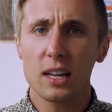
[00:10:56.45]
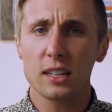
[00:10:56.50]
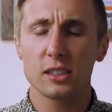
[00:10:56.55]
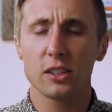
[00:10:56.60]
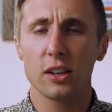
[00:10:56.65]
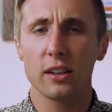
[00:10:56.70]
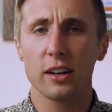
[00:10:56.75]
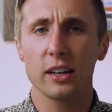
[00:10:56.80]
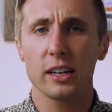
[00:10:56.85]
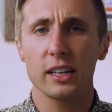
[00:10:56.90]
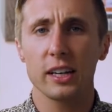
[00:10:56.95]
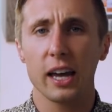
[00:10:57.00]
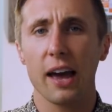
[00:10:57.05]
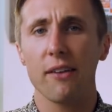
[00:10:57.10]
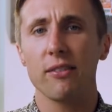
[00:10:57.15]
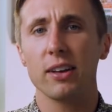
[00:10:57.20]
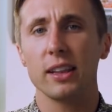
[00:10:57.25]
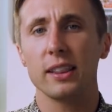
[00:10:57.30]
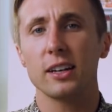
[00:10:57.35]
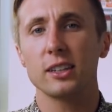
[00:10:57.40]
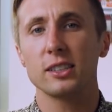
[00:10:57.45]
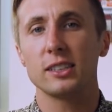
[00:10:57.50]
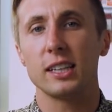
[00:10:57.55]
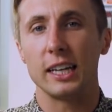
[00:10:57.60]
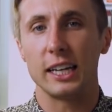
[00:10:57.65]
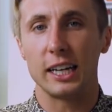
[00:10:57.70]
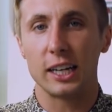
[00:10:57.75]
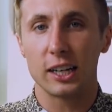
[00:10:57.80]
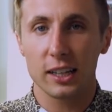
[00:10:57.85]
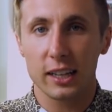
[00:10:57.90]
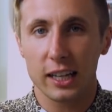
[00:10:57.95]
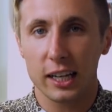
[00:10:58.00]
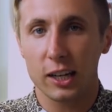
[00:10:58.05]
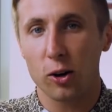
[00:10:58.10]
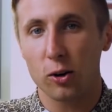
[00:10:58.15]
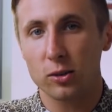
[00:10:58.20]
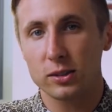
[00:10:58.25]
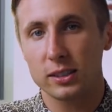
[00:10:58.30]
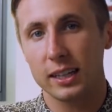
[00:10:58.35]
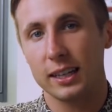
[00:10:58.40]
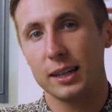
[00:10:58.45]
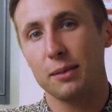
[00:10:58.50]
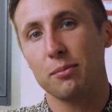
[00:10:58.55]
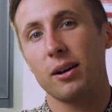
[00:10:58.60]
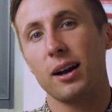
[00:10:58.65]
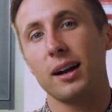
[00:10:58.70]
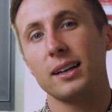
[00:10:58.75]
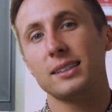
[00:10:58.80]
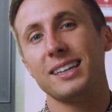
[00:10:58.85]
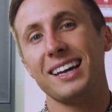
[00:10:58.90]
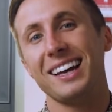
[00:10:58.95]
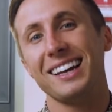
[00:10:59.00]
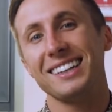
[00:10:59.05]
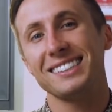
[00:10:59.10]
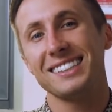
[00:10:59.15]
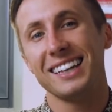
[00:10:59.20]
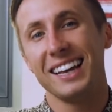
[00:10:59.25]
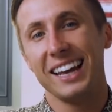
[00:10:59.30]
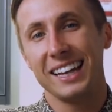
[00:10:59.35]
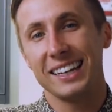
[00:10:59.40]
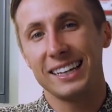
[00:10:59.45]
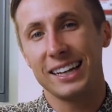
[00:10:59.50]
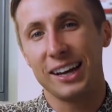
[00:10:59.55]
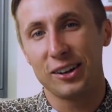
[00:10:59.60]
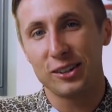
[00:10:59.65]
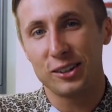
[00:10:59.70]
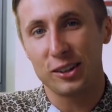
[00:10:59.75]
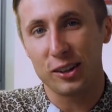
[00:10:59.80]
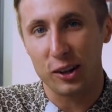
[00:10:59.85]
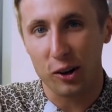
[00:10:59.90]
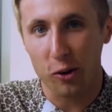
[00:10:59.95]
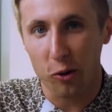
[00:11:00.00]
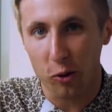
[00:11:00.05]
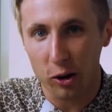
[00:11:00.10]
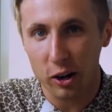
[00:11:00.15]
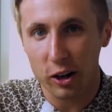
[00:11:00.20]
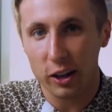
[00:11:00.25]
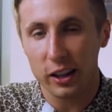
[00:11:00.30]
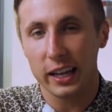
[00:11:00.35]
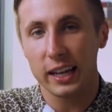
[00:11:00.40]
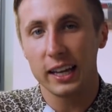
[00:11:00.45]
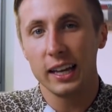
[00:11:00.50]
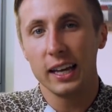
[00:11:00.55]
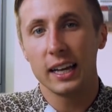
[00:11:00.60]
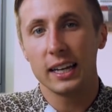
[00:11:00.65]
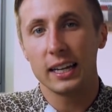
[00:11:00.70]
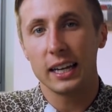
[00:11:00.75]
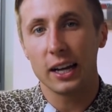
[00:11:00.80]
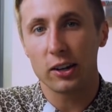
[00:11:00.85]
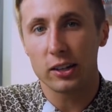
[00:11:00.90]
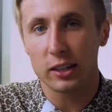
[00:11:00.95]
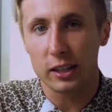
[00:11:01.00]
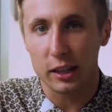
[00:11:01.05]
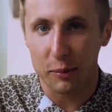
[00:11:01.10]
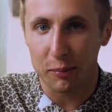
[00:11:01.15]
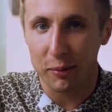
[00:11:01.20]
So there you have it. There's the yearly goal setting process, down to the quarterly, down to the